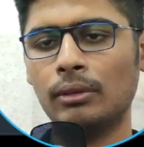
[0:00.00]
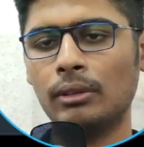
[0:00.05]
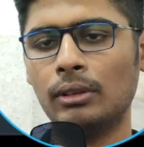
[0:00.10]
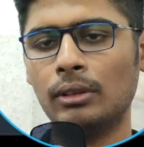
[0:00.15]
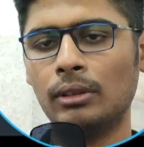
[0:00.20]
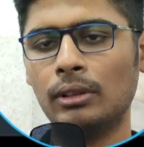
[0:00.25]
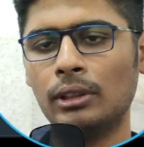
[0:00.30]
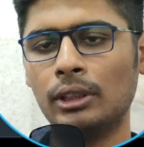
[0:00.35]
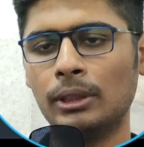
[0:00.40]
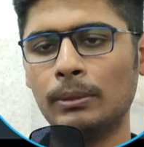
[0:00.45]

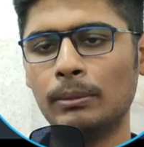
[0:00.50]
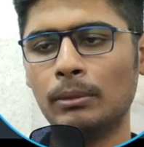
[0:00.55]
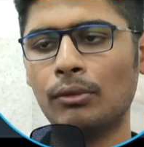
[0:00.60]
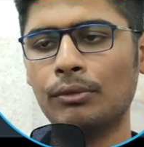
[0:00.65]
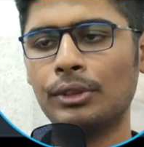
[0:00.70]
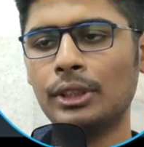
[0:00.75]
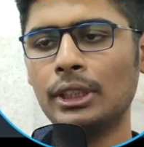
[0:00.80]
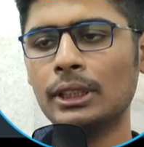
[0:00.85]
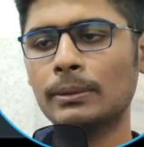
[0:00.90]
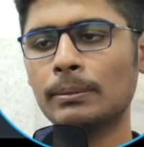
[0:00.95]
remove
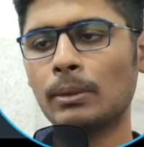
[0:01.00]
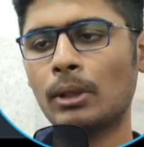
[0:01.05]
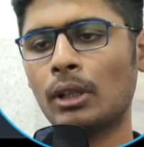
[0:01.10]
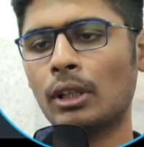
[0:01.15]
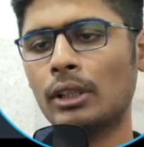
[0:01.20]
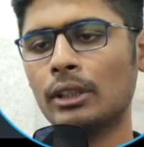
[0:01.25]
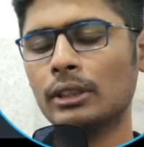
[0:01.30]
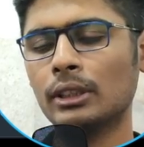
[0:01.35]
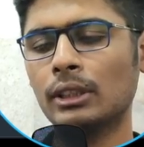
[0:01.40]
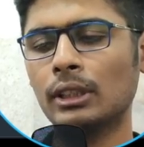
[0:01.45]
this part
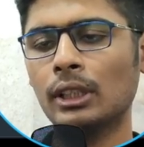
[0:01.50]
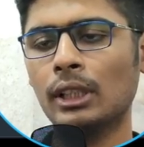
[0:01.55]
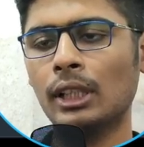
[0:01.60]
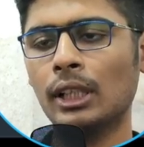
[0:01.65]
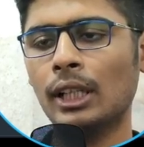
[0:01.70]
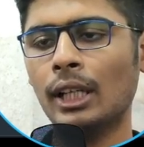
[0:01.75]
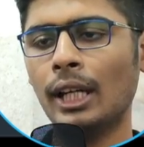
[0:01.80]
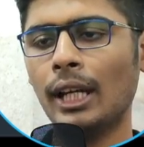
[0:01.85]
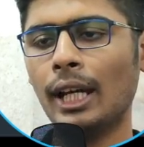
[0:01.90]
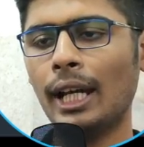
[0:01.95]

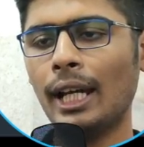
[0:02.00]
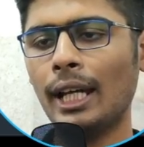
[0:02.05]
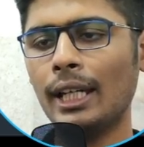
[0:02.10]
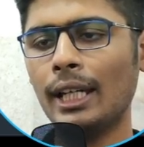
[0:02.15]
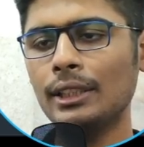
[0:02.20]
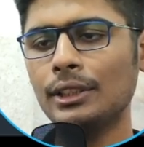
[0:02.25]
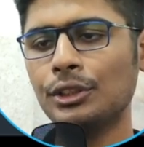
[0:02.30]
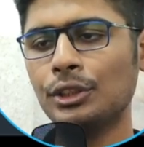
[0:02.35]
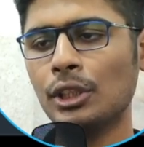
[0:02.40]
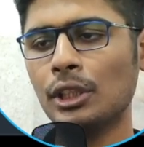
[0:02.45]
and
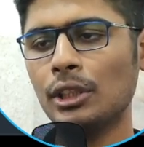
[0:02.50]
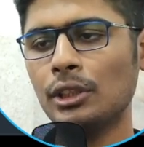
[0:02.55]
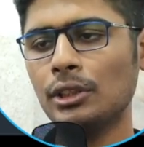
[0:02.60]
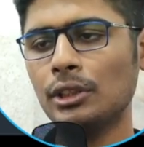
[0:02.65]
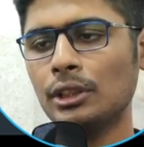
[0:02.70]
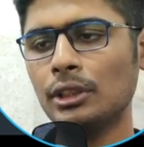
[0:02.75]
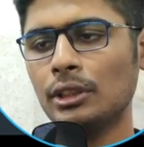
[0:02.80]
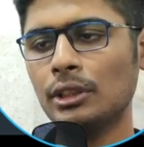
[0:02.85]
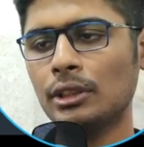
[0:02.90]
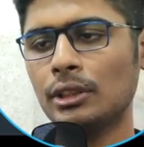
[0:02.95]
change it
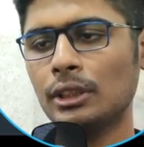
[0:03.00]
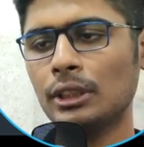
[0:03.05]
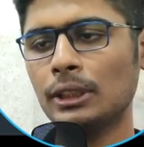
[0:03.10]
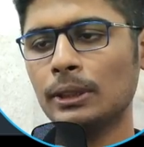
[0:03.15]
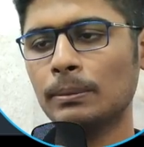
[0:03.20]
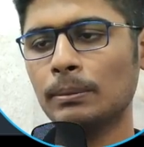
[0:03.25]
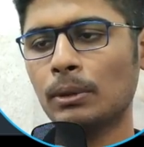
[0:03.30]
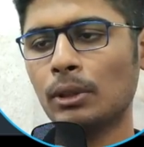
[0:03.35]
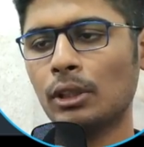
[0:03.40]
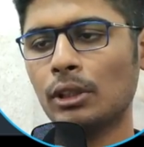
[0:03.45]
this
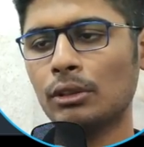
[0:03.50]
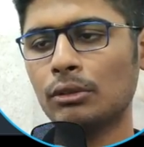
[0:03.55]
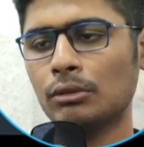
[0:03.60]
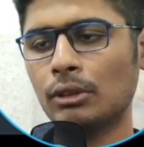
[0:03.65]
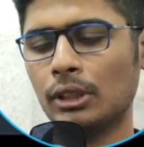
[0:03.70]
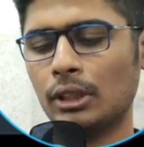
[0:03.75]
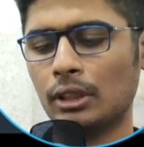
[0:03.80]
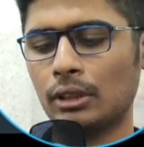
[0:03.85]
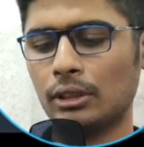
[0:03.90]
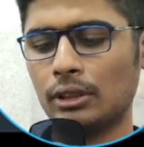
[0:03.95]
part to
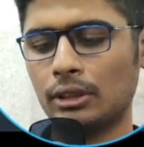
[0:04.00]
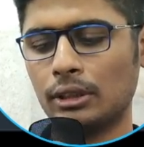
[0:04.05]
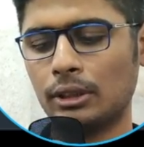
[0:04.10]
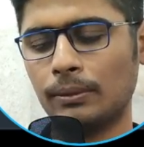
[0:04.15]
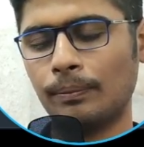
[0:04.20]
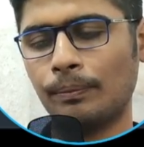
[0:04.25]
another thing.